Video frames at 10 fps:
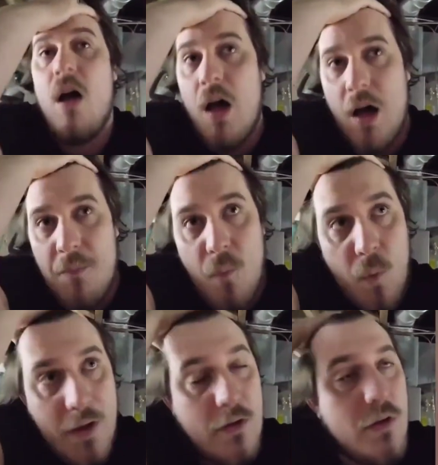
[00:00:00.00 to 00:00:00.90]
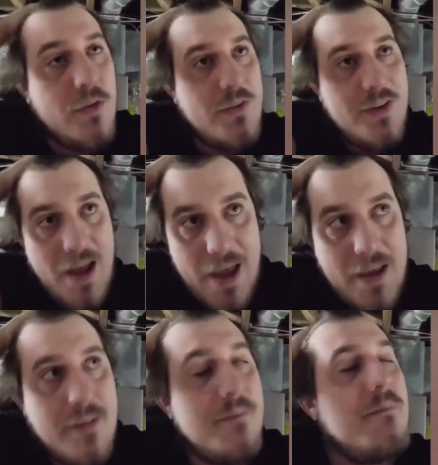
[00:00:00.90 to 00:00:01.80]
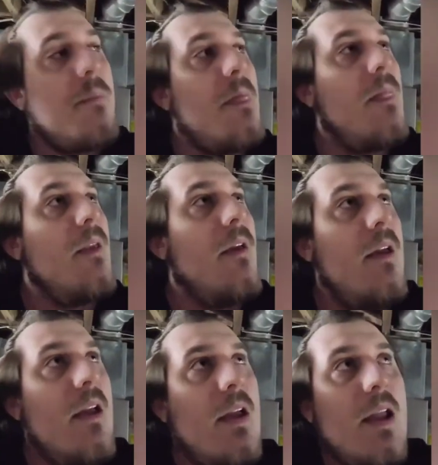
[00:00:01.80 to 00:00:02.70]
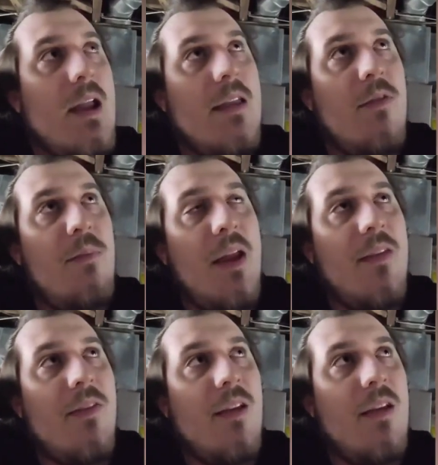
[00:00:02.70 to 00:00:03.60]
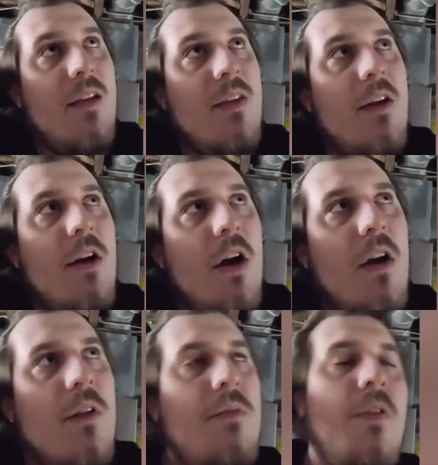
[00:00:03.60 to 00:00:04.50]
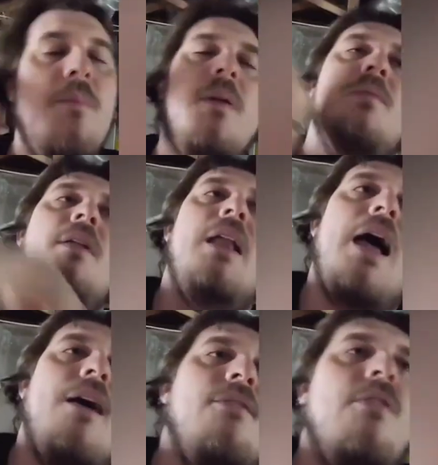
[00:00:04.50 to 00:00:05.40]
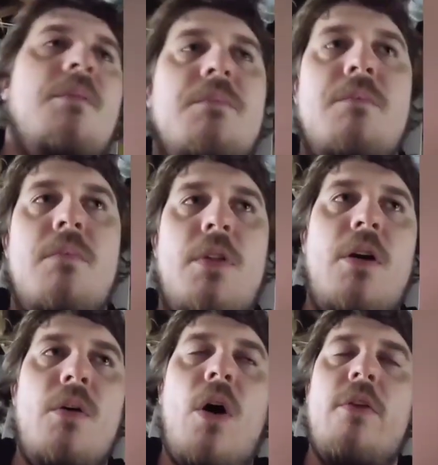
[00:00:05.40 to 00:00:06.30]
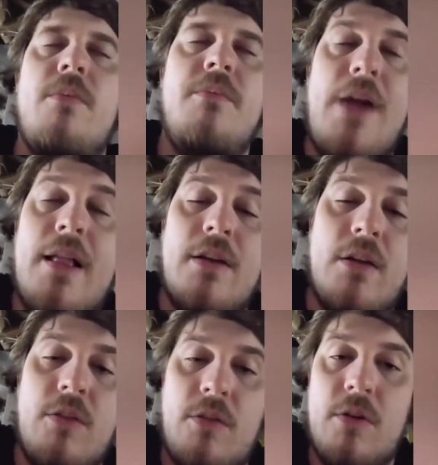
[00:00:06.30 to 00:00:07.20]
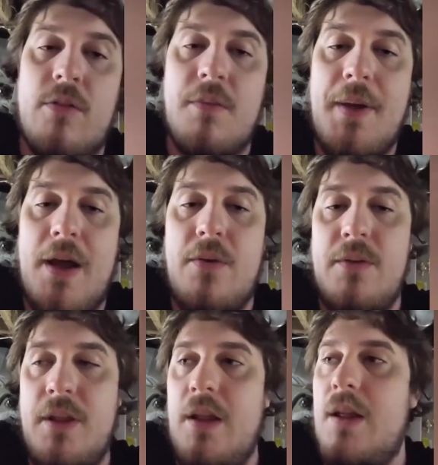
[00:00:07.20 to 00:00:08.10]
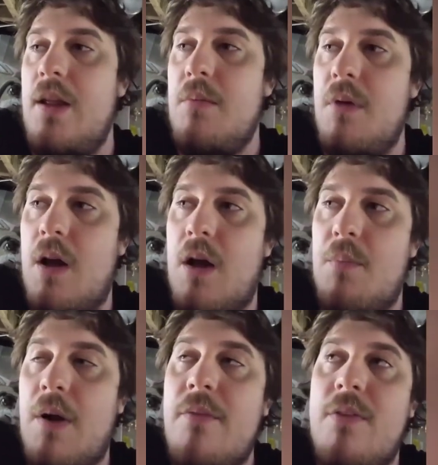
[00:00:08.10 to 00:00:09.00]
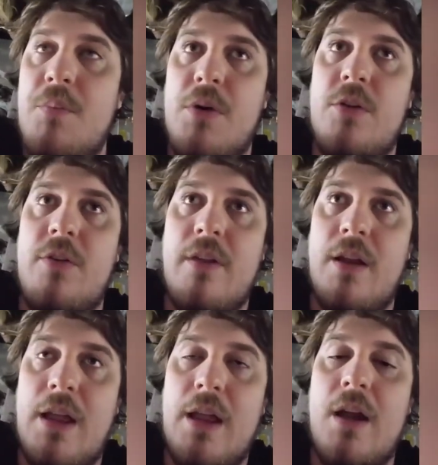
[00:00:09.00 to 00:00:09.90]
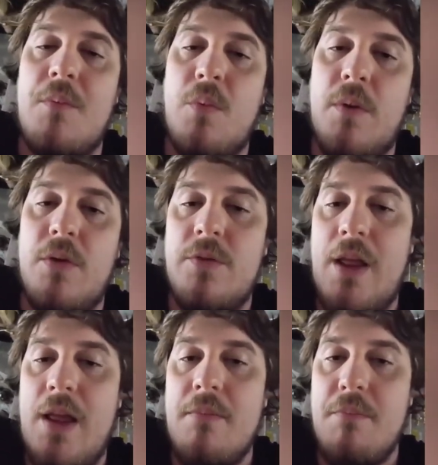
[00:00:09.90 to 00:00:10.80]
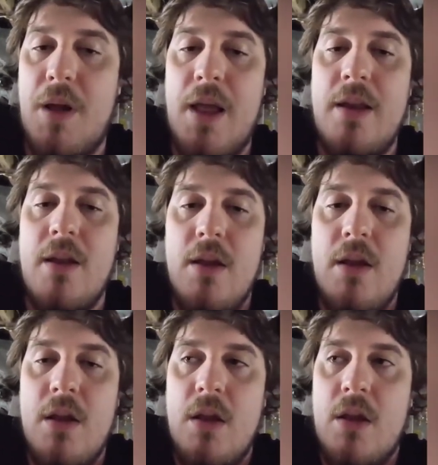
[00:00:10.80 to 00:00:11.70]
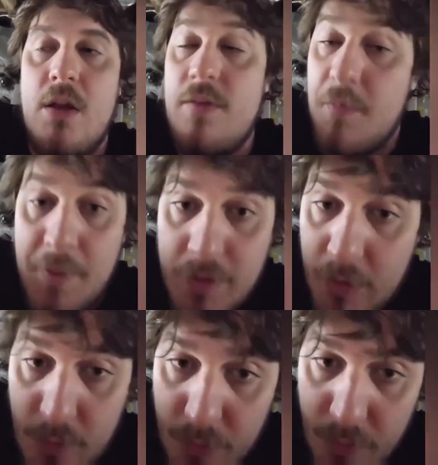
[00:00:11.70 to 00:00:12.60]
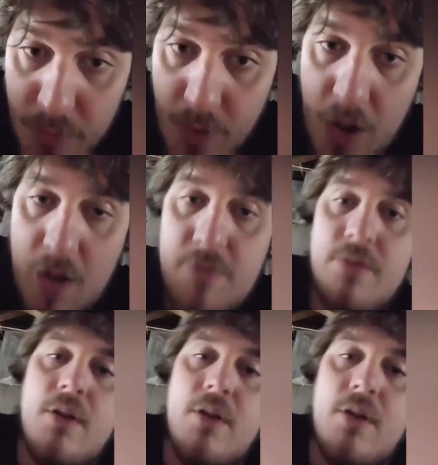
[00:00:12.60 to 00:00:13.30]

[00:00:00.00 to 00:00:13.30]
Um, Windows 10 is basic. There are some people that have some. There are some valid concerns about the uh, privacy breaches that can come with Windows 10, but you have the ability to turn those off.